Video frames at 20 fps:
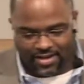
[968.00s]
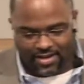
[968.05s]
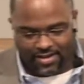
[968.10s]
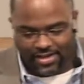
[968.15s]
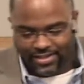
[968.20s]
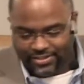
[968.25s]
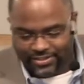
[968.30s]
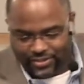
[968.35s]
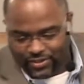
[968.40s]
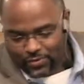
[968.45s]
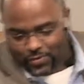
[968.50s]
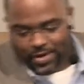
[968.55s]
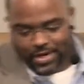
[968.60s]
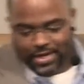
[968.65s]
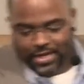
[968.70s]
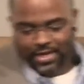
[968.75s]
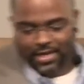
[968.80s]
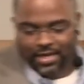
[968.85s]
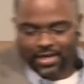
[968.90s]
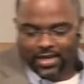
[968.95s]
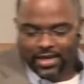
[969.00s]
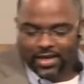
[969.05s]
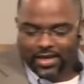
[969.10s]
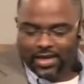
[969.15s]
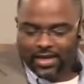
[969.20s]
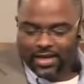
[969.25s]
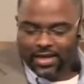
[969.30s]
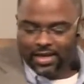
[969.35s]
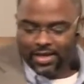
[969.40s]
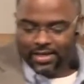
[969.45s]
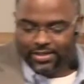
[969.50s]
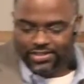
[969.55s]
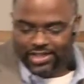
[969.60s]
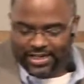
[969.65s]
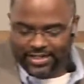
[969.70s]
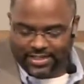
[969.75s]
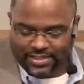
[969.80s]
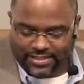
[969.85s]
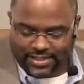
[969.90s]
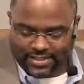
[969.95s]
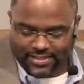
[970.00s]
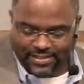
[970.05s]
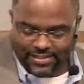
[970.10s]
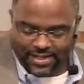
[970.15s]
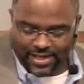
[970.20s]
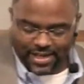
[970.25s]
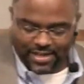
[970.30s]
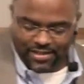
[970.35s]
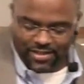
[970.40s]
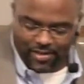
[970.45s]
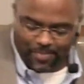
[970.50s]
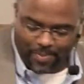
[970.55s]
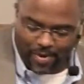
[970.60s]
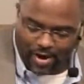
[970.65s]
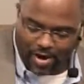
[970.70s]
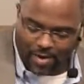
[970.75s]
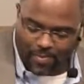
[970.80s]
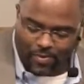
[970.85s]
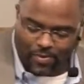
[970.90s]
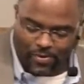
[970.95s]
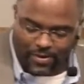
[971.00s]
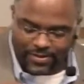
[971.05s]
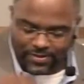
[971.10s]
Listen to what Jesus says at the end of the parable.